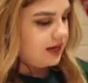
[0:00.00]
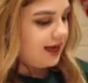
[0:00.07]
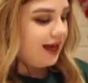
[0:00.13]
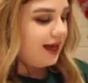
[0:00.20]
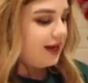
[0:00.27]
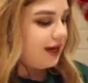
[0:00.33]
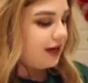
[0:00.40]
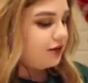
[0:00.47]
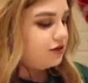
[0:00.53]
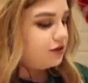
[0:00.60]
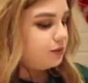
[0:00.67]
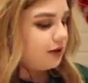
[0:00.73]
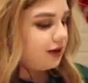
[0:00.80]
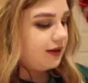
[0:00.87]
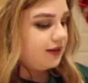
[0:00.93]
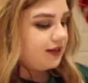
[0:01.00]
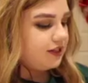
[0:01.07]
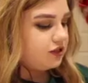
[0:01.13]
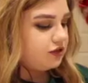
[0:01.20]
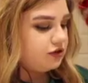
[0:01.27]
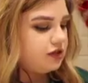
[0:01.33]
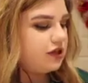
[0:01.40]
And I use probably
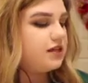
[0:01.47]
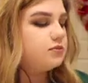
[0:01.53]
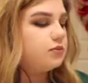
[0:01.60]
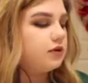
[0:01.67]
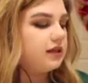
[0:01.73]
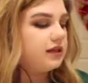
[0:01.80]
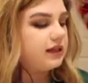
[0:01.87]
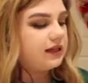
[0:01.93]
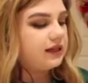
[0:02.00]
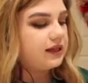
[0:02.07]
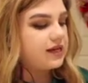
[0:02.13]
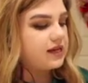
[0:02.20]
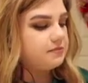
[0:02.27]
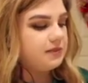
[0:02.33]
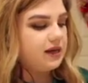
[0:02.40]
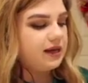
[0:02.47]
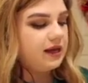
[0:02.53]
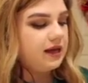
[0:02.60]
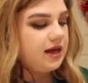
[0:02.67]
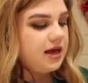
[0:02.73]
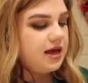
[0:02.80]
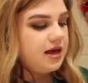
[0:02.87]
these 2 shades more than anything, but
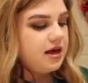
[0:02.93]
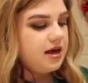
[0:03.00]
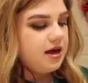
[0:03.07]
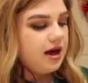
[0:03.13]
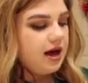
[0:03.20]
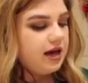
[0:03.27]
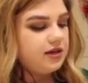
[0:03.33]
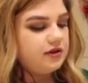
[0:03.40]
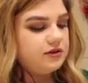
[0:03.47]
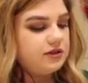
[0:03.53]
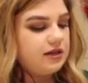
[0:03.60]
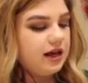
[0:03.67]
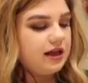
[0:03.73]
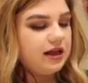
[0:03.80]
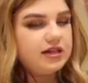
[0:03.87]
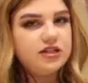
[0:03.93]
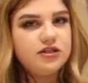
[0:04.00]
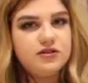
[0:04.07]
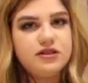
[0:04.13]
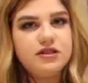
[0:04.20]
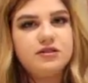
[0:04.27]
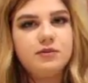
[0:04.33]
I like to
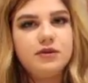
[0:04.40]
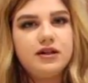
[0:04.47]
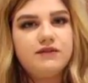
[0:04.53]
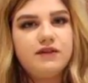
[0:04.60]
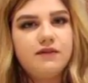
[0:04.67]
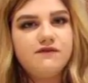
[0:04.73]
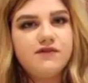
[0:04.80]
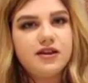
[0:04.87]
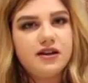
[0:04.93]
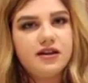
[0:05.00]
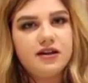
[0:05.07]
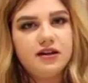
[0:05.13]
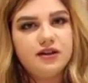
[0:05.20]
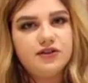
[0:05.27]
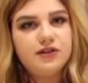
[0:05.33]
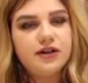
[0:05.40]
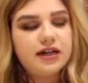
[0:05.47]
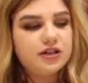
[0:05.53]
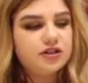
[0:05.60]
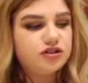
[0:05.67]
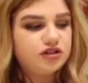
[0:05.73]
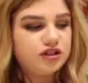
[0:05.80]
use this one if I'm feeling a little
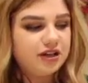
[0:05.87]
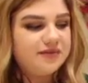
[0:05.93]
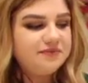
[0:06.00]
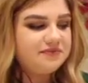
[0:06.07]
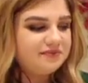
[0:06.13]
extra.